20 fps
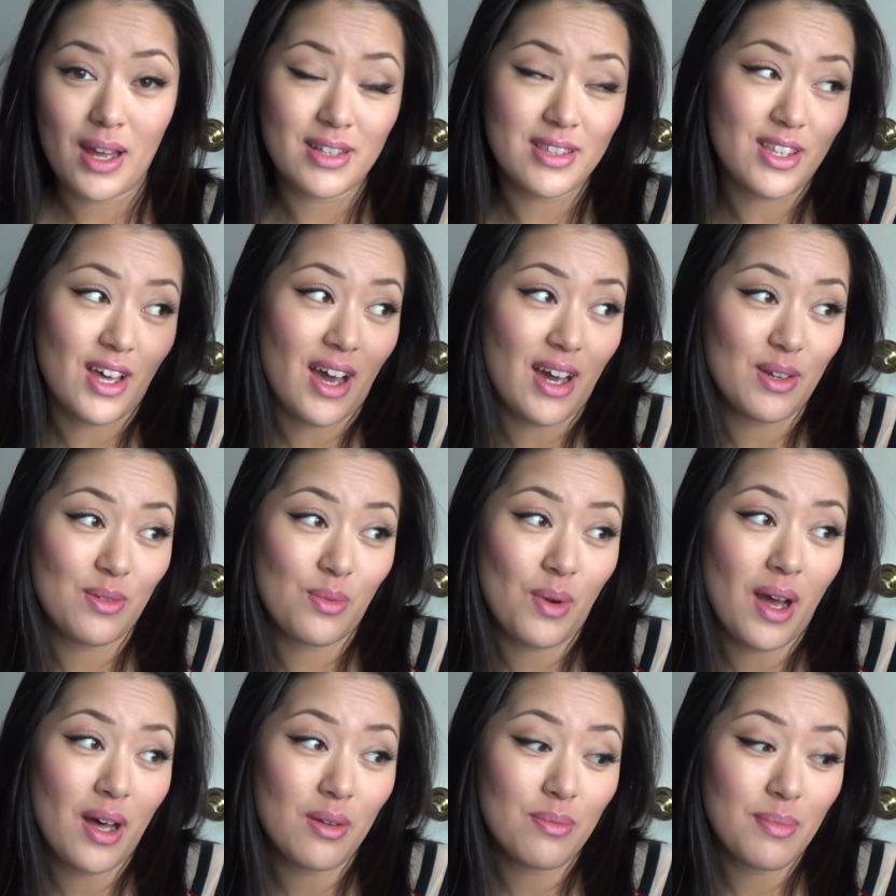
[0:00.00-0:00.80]
thought,
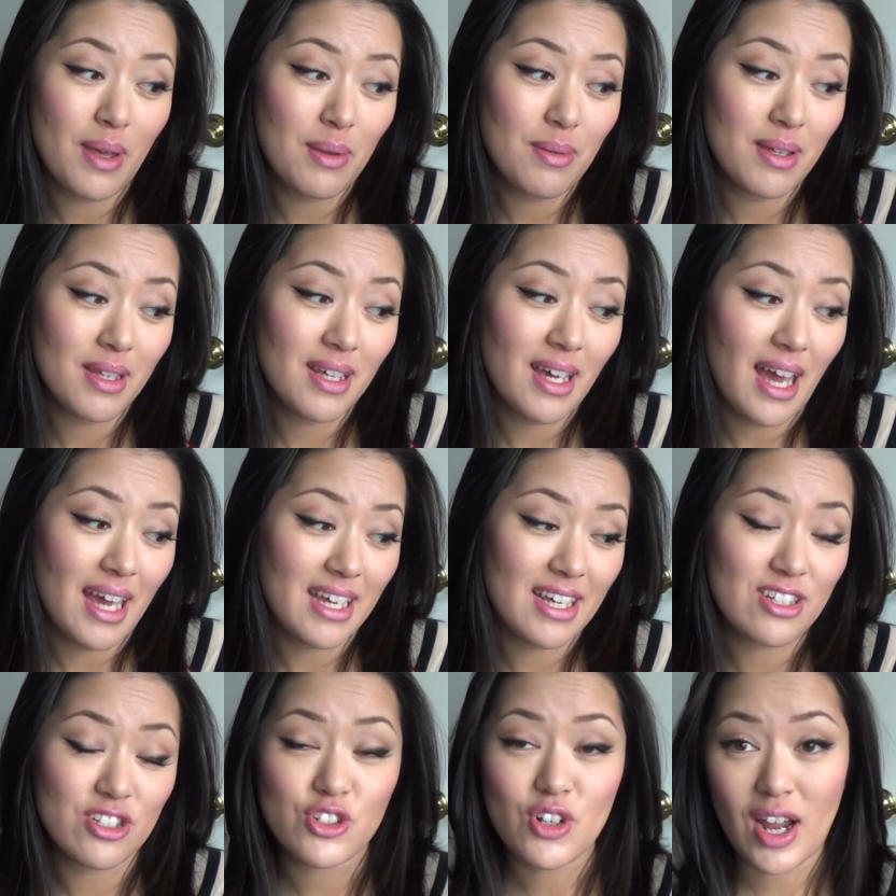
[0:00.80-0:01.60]
well, maybe I
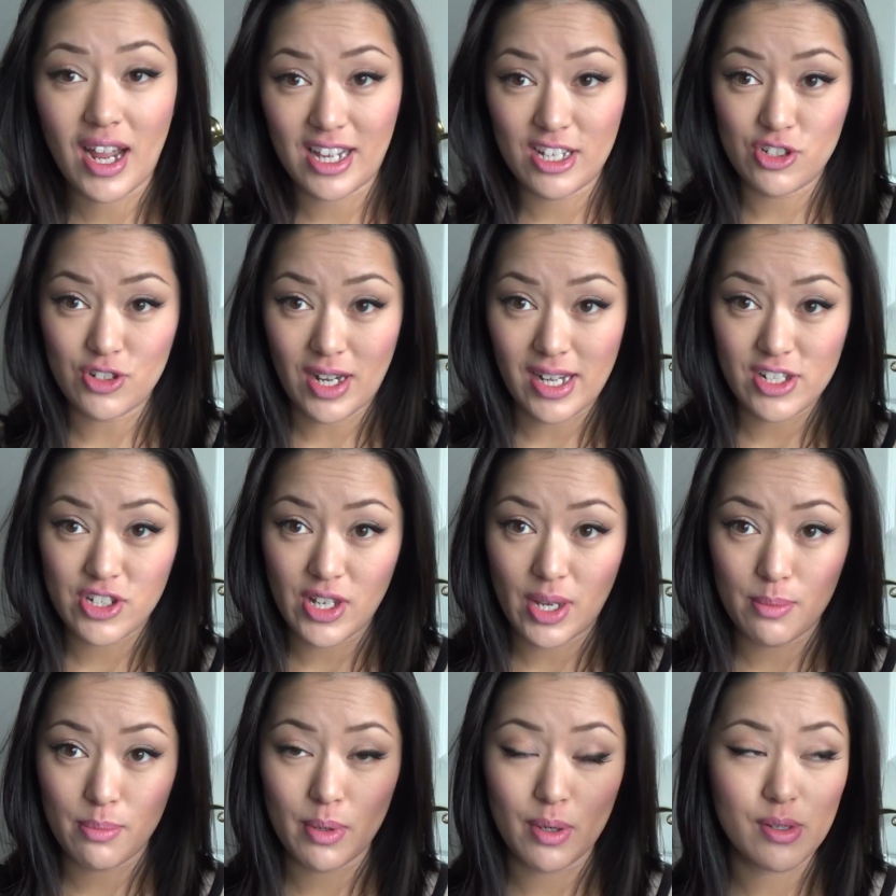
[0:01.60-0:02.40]
can try a dry
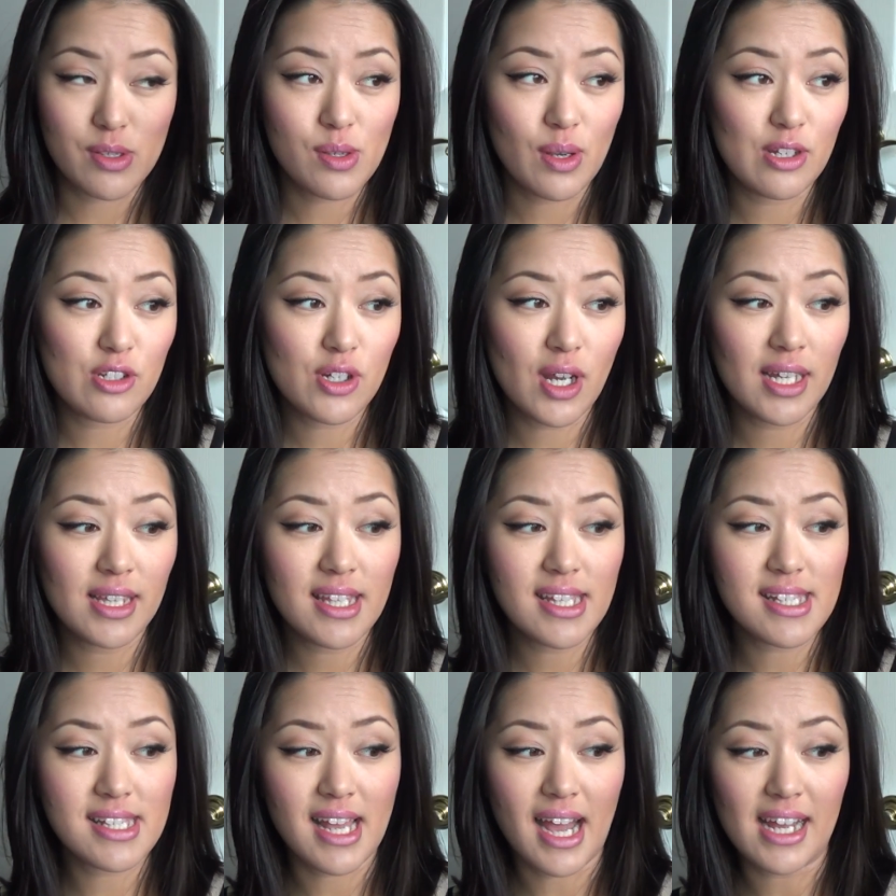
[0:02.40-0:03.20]
shampoo. So I tried
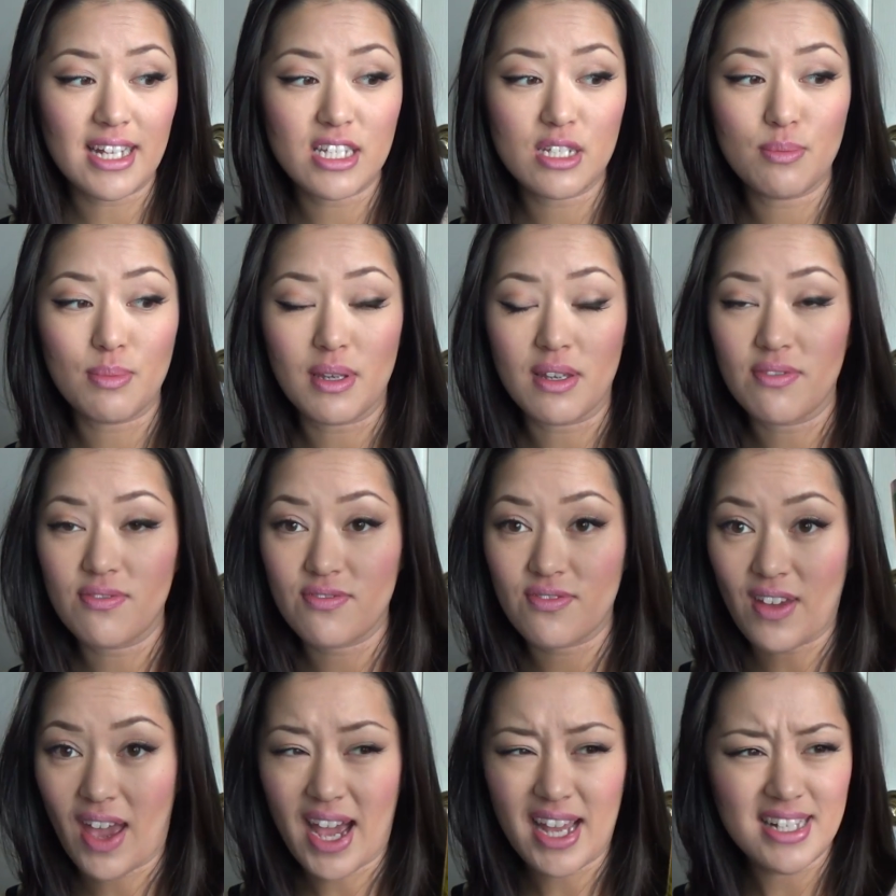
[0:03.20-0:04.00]
this Got To Be
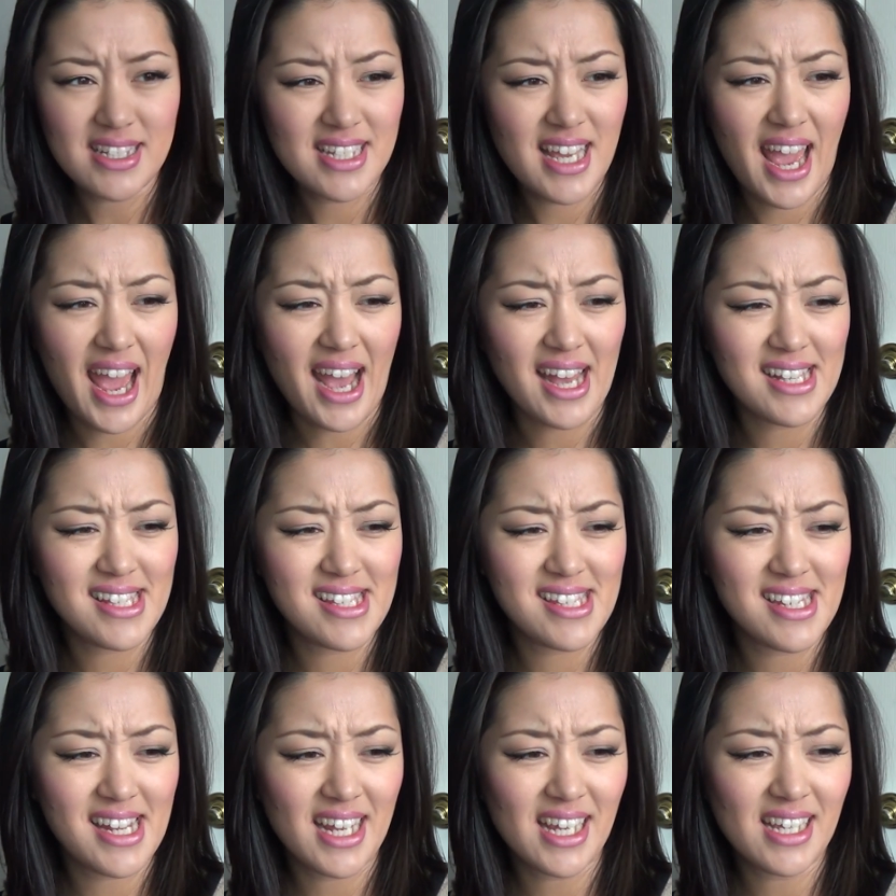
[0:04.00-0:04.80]

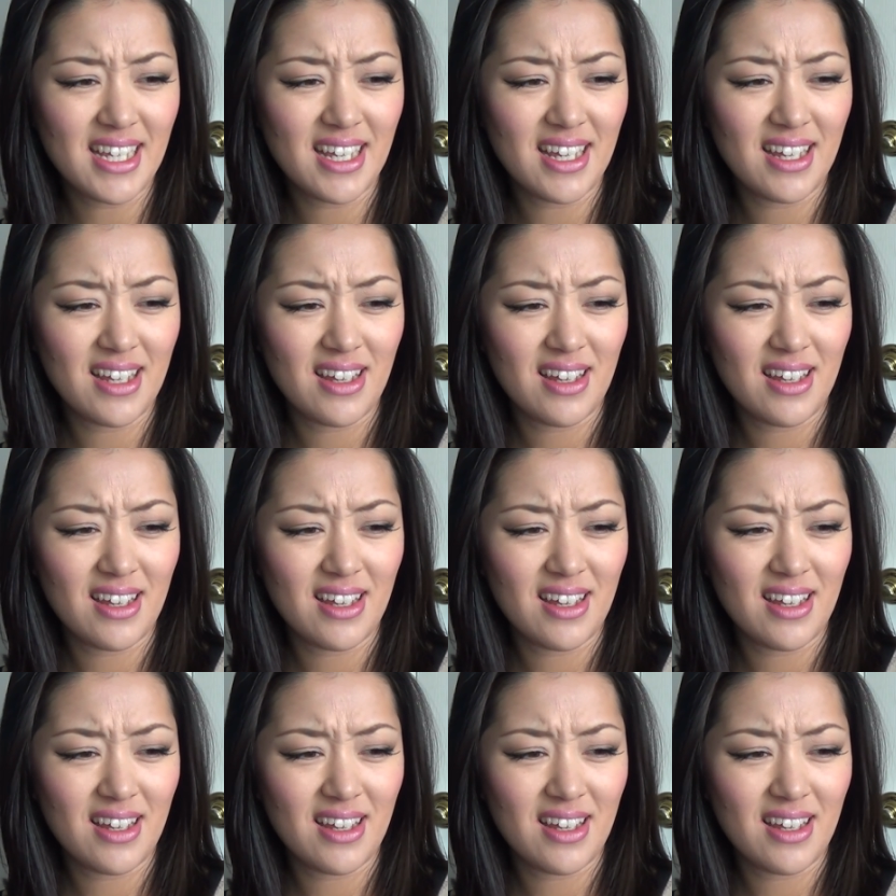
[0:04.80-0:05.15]
Fat-tastic,